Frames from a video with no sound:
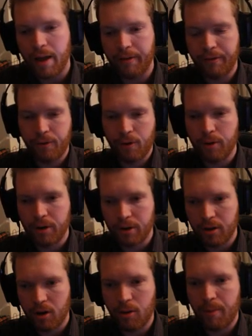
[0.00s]
either forward
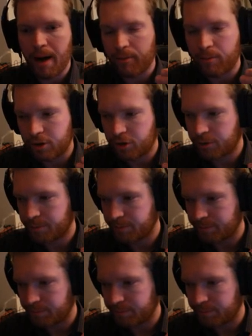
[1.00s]
or backwards.